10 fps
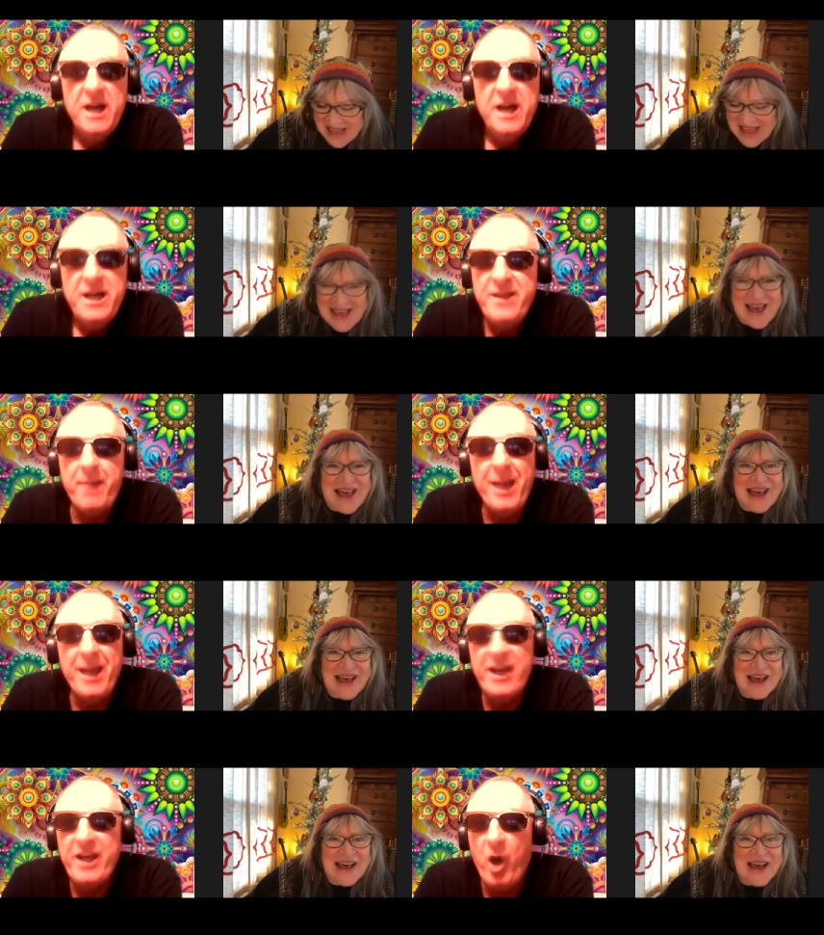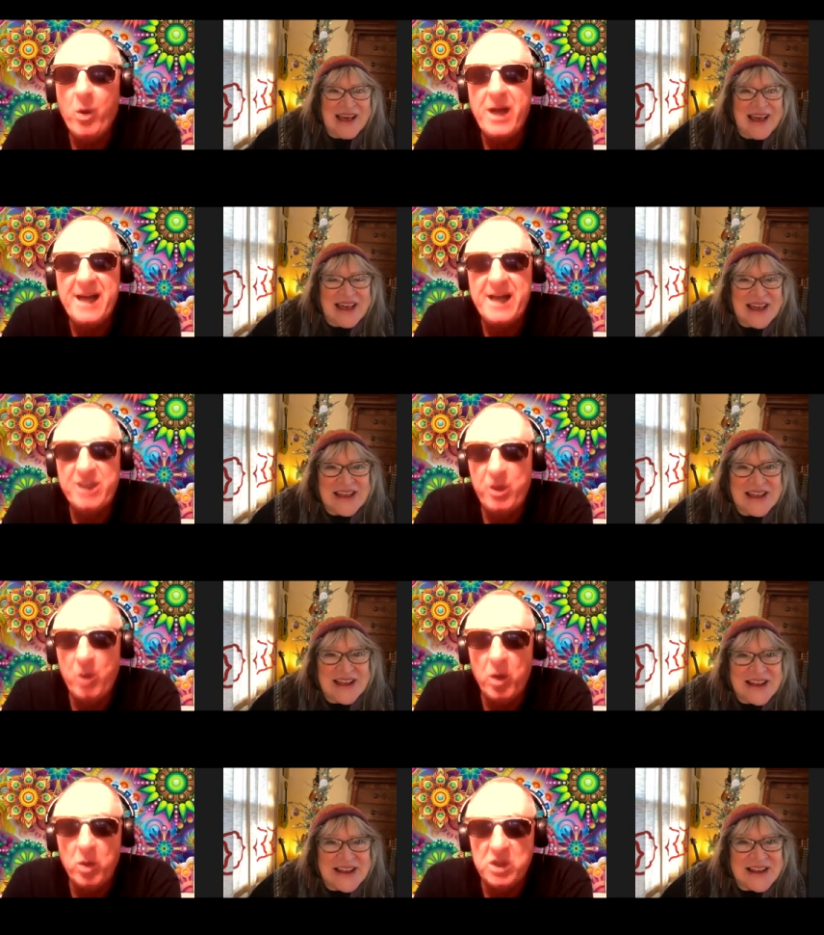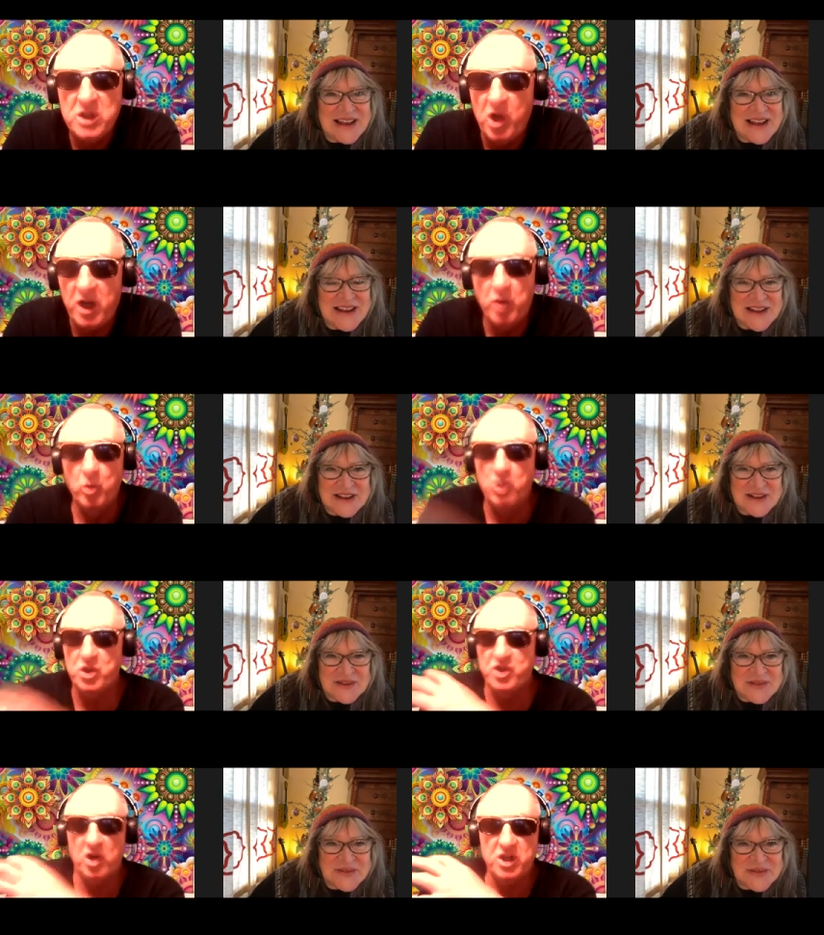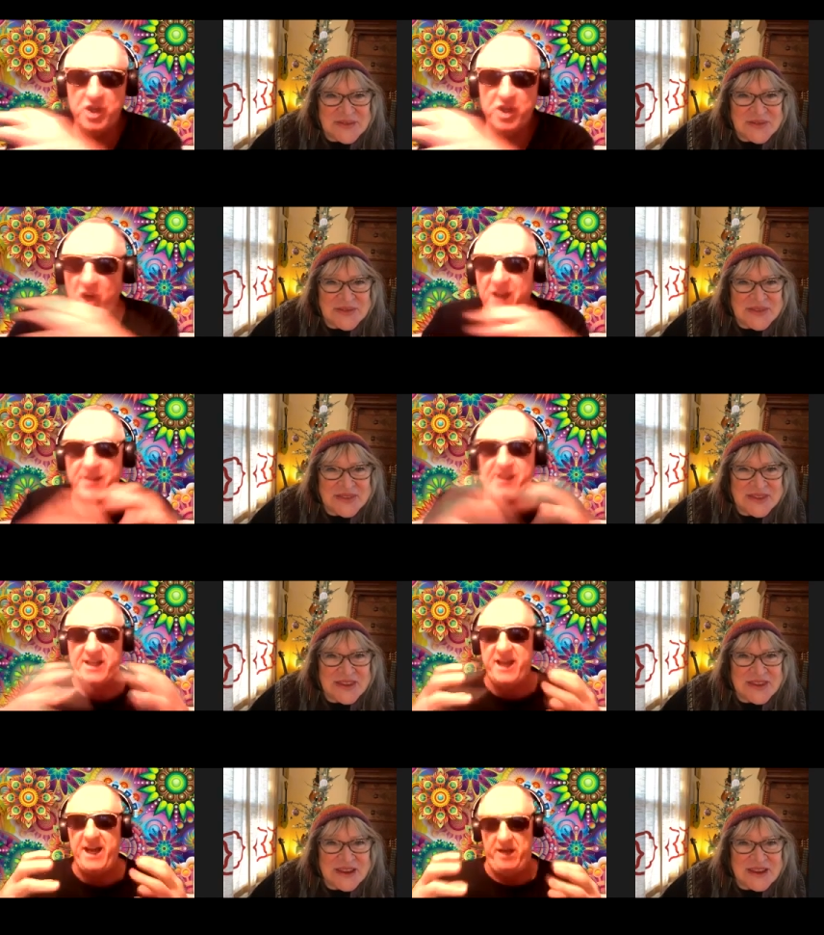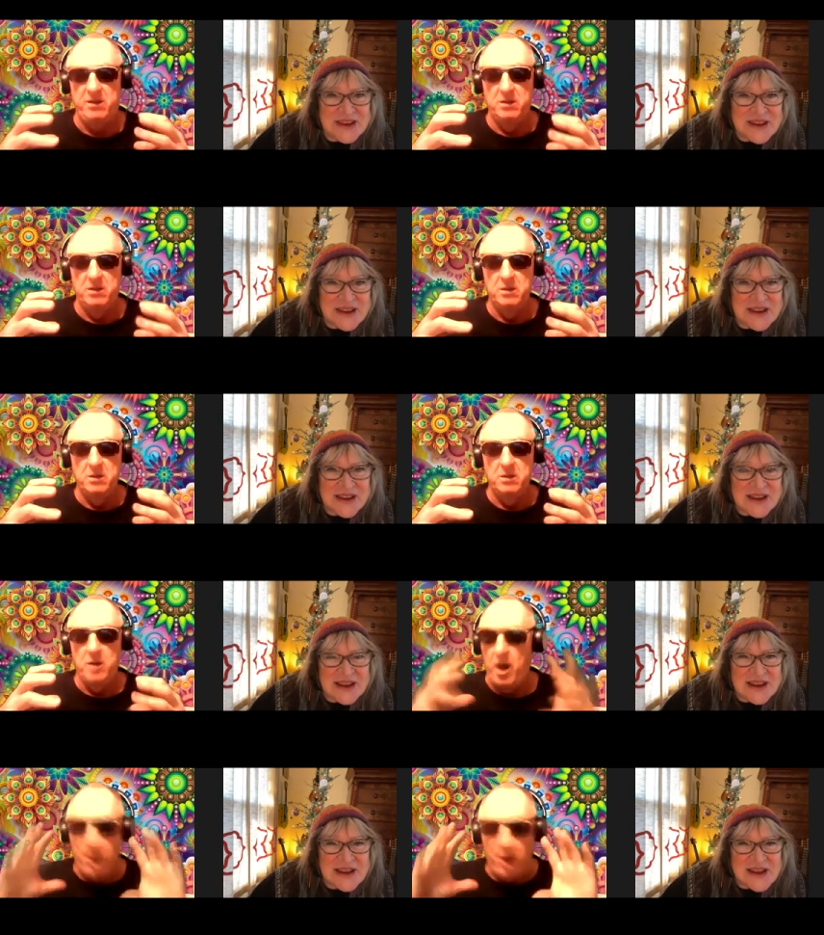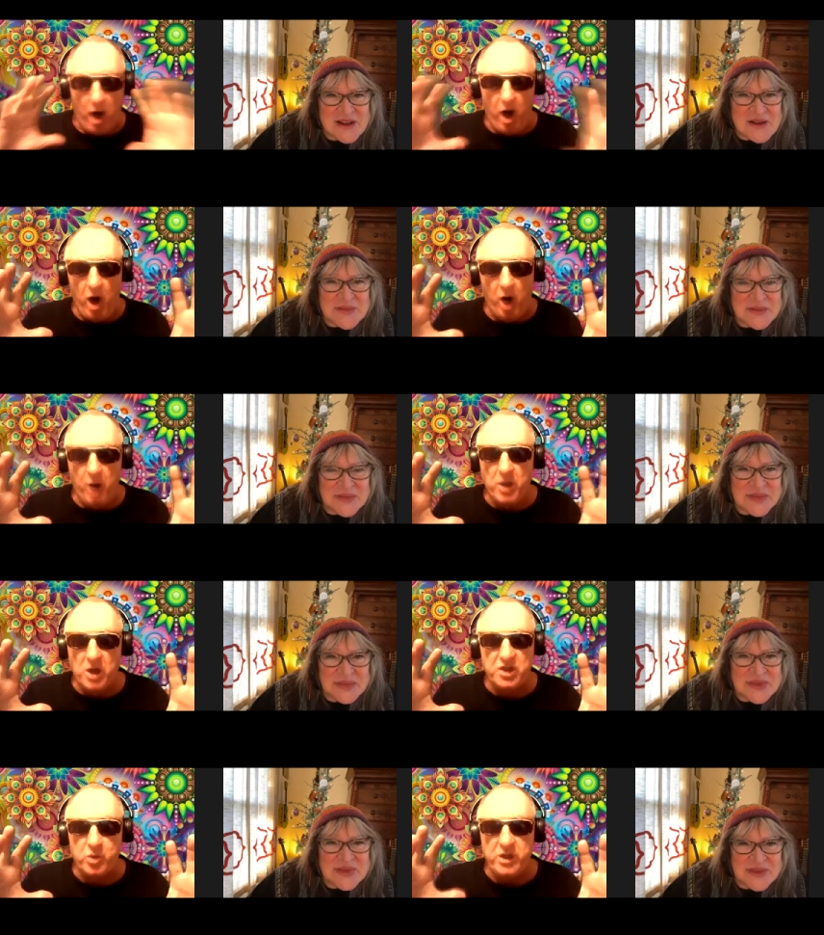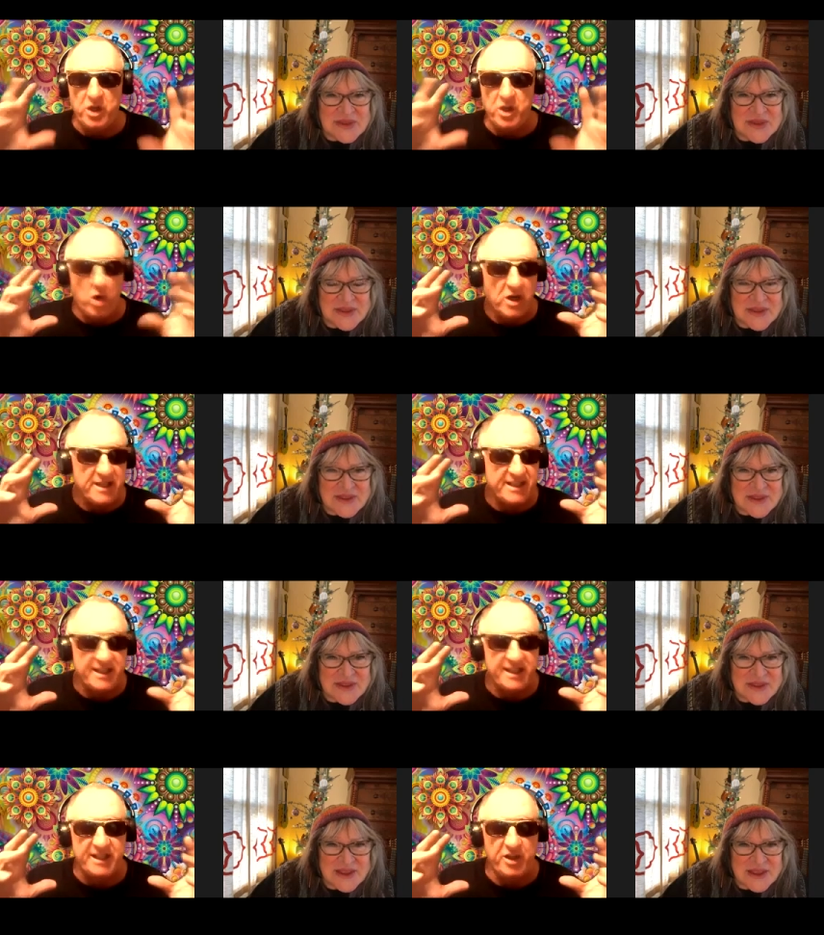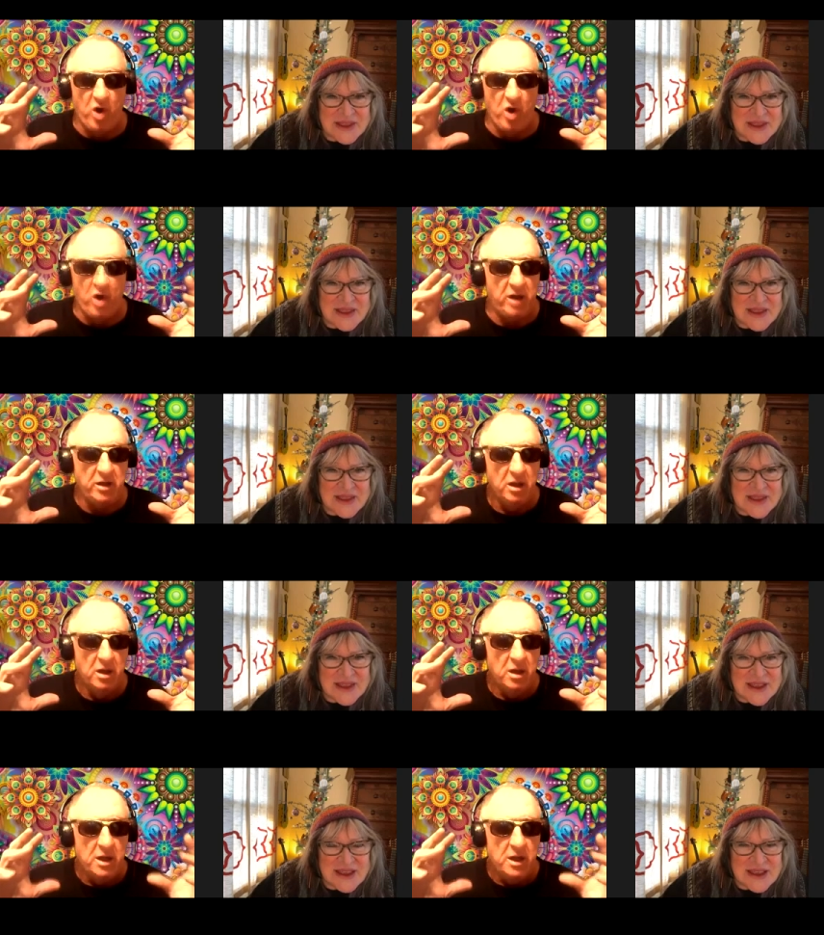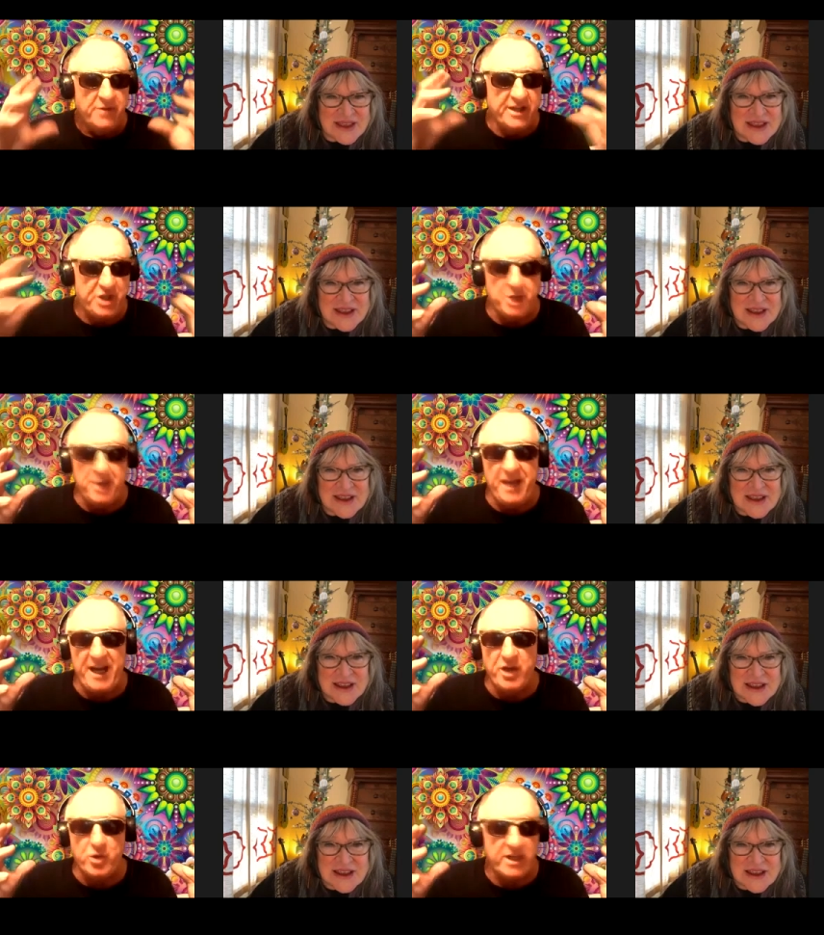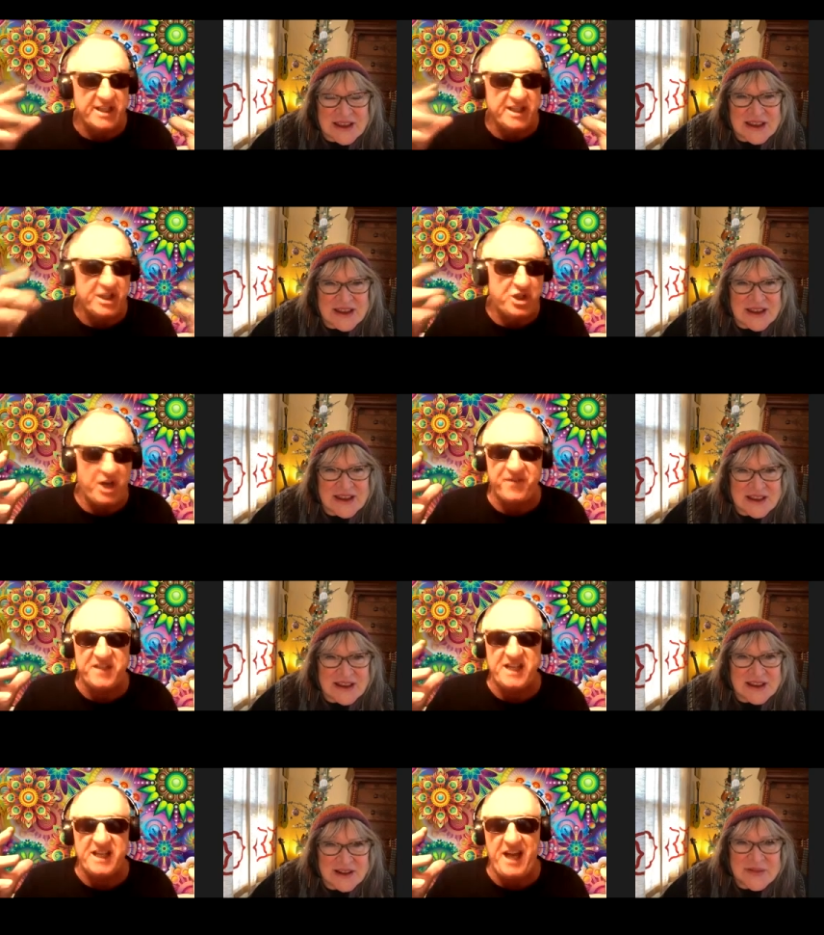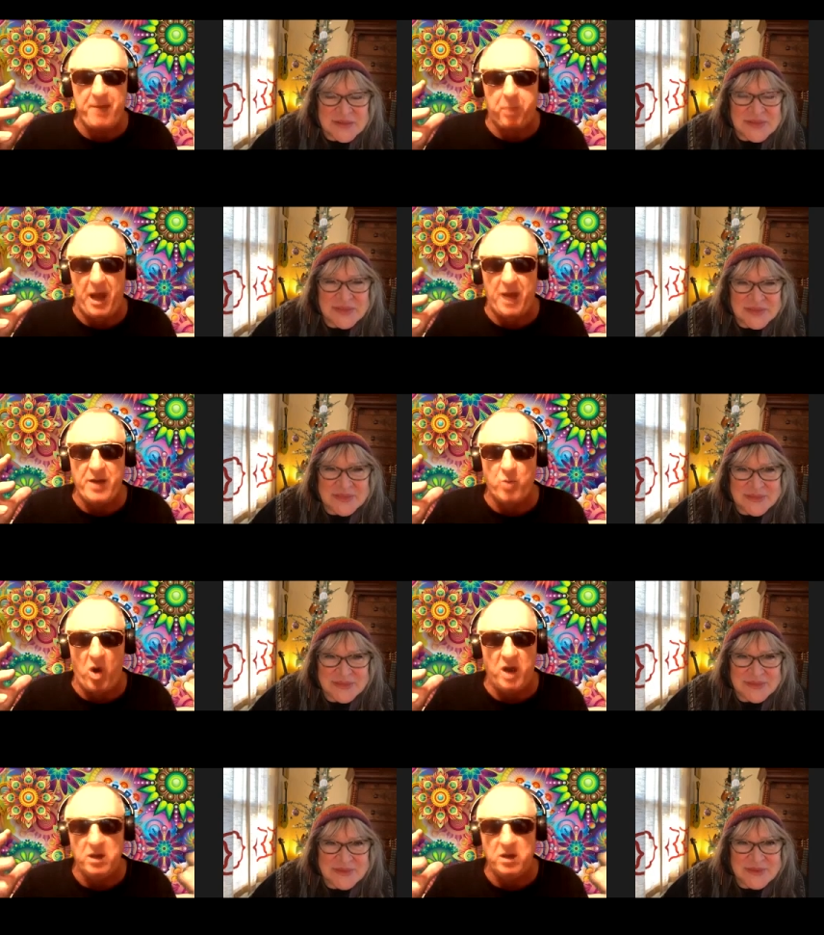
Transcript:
Speaker 1: Now, Melanie, I want to ask you what it was like in Woodstock, because you got to understand. I, I'm honest with you. In 1969, there's Jimi Hendrix, there's Jefferson Airplane, right?